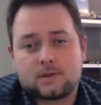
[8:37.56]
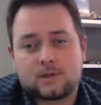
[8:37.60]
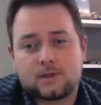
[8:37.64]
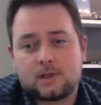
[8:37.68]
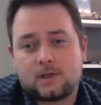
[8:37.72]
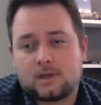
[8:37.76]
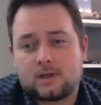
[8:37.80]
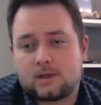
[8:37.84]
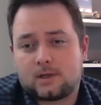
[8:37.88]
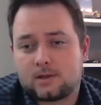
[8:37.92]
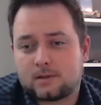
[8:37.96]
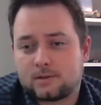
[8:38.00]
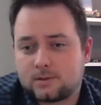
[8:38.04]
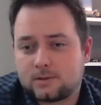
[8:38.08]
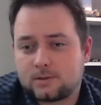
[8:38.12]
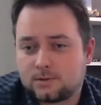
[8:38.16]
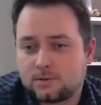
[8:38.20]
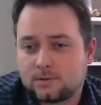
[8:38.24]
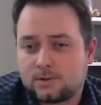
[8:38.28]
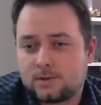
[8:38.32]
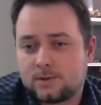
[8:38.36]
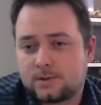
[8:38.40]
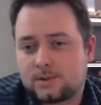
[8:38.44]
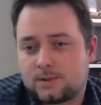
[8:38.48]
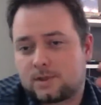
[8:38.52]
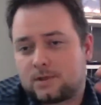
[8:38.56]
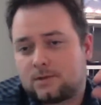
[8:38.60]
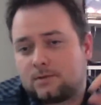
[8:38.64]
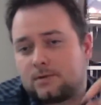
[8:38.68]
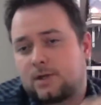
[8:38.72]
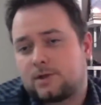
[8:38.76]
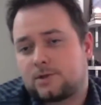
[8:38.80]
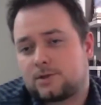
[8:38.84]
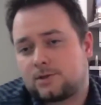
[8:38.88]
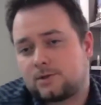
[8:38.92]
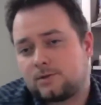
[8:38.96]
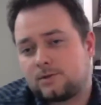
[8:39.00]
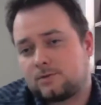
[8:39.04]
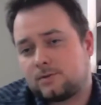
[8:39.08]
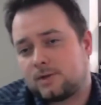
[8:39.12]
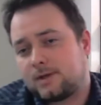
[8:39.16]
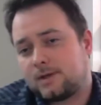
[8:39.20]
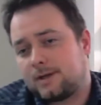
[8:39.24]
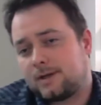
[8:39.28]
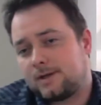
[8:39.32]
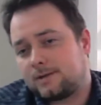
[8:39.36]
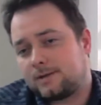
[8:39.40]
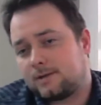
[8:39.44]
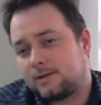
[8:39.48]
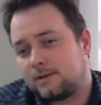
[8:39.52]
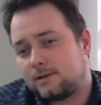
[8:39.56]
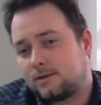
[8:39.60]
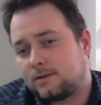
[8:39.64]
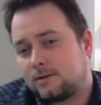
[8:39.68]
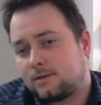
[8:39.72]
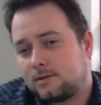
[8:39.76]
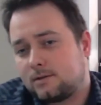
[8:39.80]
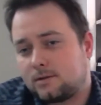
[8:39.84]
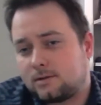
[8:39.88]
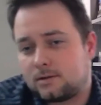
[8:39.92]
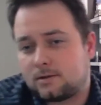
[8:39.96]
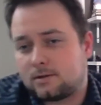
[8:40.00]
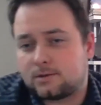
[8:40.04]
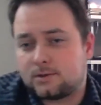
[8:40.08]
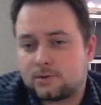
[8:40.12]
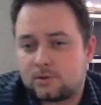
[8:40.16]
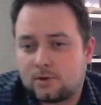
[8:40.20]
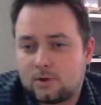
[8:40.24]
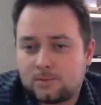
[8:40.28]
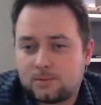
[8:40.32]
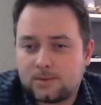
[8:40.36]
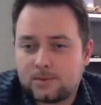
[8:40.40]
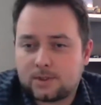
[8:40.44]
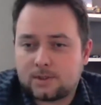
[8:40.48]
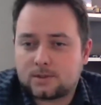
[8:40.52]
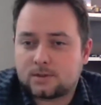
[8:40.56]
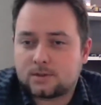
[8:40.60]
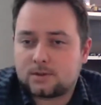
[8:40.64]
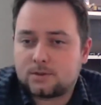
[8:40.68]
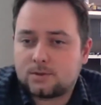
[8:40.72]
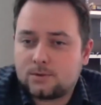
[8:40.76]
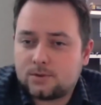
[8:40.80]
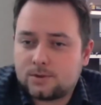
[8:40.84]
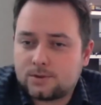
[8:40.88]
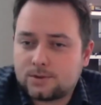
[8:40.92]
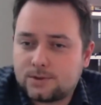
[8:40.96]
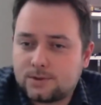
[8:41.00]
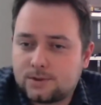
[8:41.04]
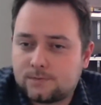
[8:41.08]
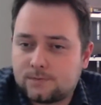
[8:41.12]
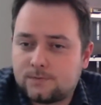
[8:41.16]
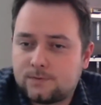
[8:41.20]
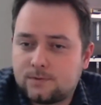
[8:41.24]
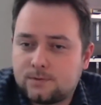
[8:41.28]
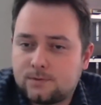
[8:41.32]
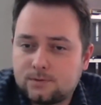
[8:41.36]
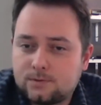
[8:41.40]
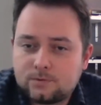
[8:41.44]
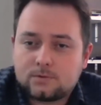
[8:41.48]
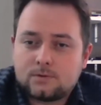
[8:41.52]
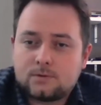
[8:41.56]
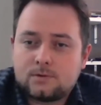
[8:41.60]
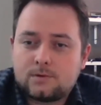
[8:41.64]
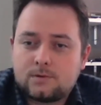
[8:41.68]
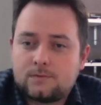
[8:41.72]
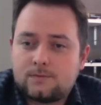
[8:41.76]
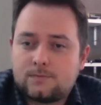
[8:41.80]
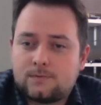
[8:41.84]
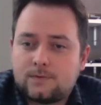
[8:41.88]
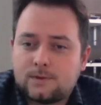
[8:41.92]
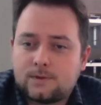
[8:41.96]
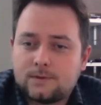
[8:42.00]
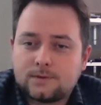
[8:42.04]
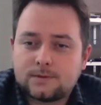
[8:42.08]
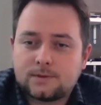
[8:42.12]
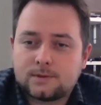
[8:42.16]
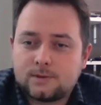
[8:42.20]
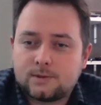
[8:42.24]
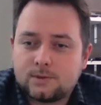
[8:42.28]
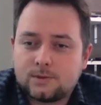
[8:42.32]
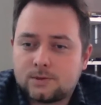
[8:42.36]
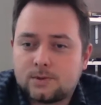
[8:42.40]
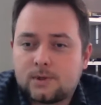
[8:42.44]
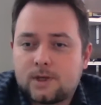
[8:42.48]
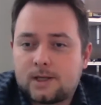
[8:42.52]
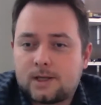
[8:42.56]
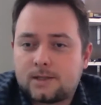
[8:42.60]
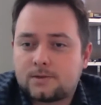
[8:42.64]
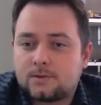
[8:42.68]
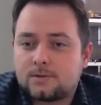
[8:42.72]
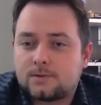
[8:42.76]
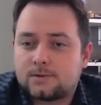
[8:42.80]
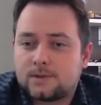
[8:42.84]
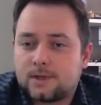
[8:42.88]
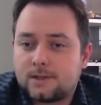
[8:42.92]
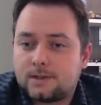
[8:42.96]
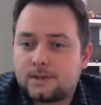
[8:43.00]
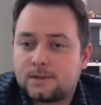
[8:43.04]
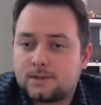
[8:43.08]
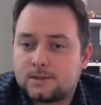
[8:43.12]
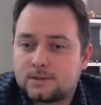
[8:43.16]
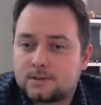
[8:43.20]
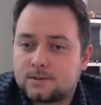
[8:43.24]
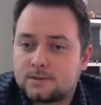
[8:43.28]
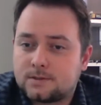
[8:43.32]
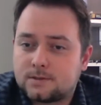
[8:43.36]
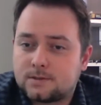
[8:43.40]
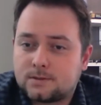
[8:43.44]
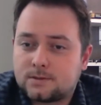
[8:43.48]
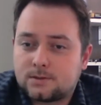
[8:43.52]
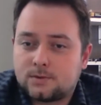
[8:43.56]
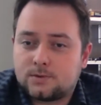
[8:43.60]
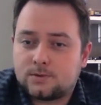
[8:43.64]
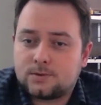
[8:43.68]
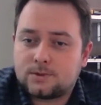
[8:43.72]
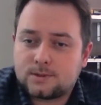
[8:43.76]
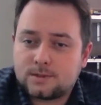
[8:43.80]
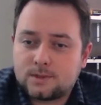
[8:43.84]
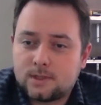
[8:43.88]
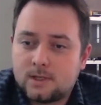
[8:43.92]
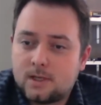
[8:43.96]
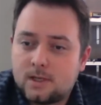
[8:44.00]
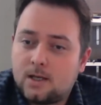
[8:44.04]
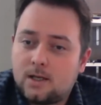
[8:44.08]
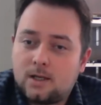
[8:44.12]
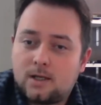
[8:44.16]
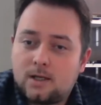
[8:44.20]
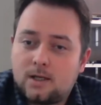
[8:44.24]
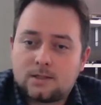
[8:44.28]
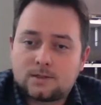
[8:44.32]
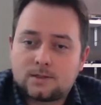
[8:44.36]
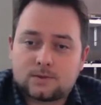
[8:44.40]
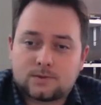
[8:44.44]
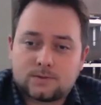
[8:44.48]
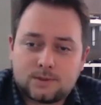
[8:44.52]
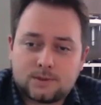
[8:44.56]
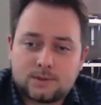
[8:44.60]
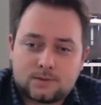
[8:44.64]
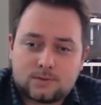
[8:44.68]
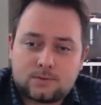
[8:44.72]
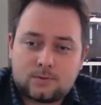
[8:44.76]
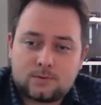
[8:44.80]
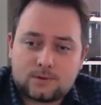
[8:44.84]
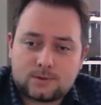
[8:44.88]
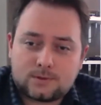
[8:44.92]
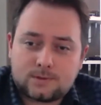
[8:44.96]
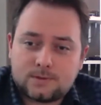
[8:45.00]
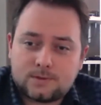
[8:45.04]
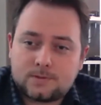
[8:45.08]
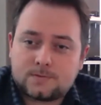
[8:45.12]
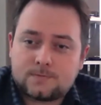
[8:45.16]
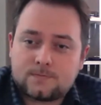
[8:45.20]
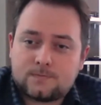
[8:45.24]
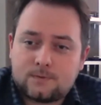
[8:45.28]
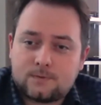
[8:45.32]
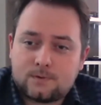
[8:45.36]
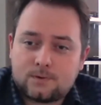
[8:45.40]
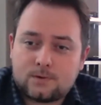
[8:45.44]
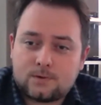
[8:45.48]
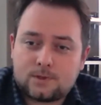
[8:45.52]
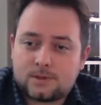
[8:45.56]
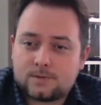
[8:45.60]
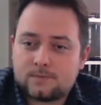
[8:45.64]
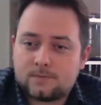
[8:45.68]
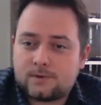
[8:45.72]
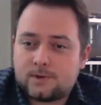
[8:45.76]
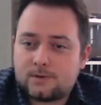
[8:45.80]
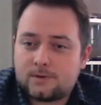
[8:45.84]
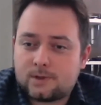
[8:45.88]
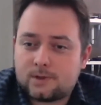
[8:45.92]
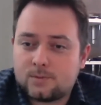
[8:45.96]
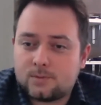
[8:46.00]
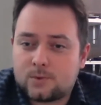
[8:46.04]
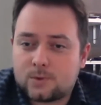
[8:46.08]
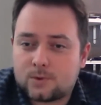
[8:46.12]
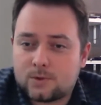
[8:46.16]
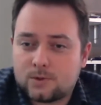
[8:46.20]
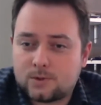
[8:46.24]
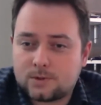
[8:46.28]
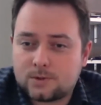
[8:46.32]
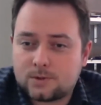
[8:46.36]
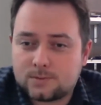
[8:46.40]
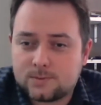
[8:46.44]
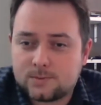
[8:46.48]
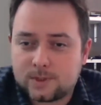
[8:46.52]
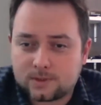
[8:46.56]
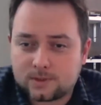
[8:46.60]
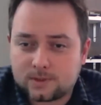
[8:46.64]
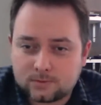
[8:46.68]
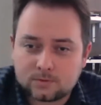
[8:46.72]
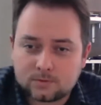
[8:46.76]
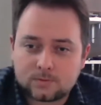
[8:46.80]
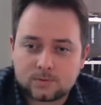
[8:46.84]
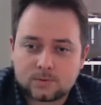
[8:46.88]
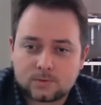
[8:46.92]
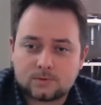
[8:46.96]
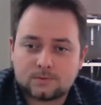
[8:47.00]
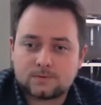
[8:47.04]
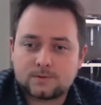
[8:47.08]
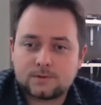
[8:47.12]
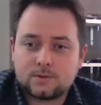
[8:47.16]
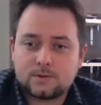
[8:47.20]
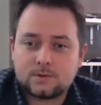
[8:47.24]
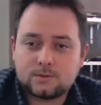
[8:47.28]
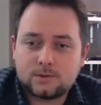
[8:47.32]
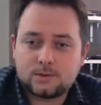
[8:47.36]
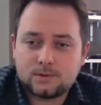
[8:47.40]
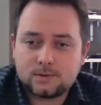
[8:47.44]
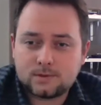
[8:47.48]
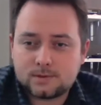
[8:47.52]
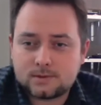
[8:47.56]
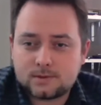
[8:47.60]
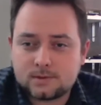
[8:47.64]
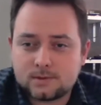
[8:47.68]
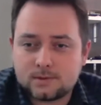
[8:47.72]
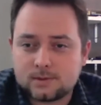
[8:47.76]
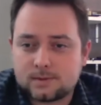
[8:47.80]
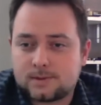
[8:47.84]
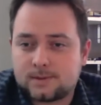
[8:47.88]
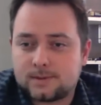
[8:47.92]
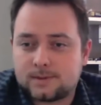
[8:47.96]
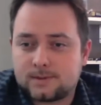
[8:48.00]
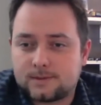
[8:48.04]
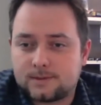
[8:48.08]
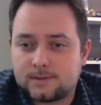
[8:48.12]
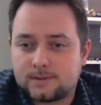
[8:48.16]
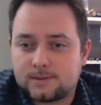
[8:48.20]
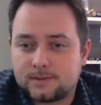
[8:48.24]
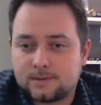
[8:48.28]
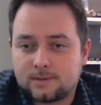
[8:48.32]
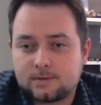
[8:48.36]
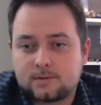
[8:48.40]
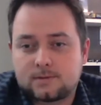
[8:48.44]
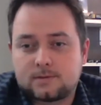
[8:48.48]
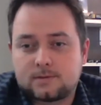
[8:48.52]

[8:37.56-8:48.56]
Yeah, so there is a question regarding dropping the course if you feel that you had already this course. So this course is for a very broad spectrum of students, and